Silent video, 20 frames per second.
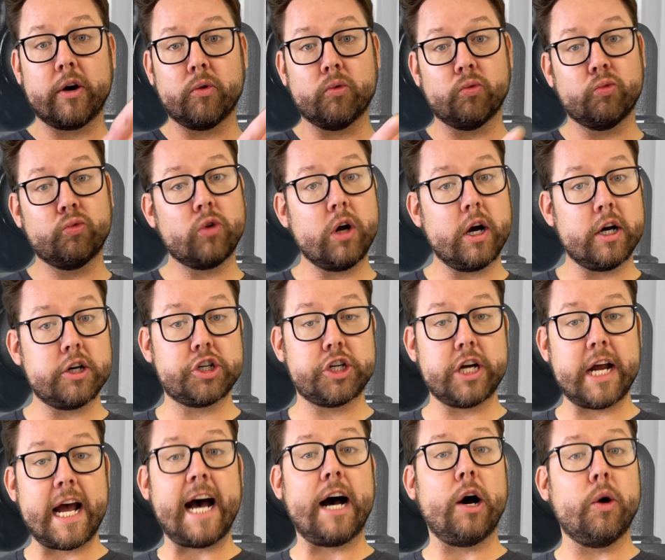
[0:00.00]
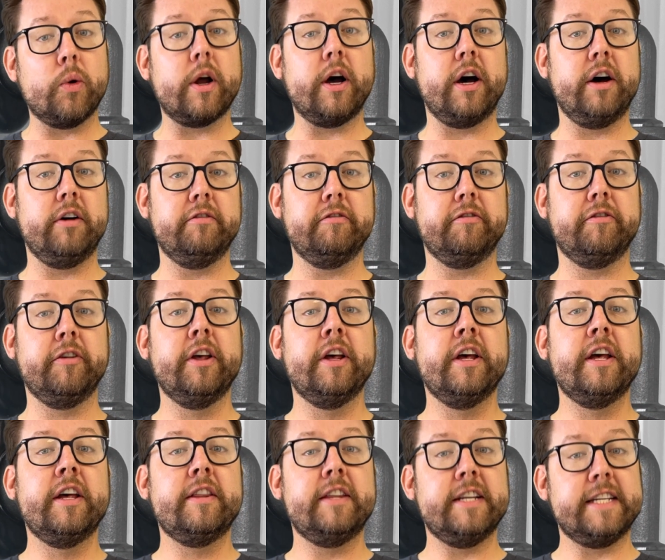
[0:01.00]
rush out of
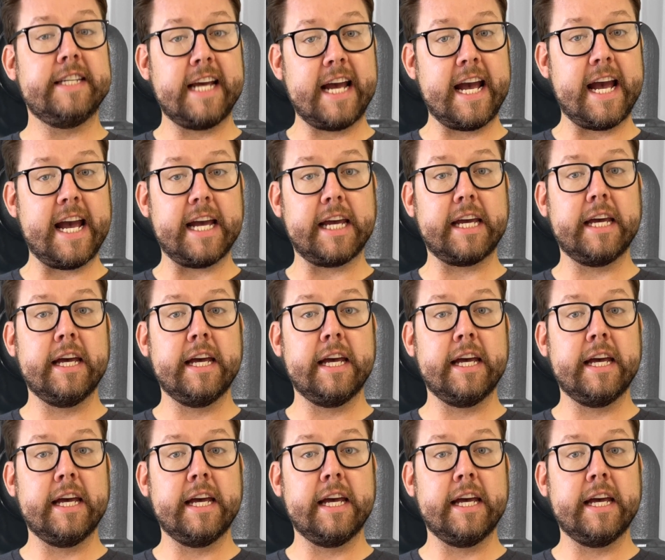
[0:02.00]
the tank.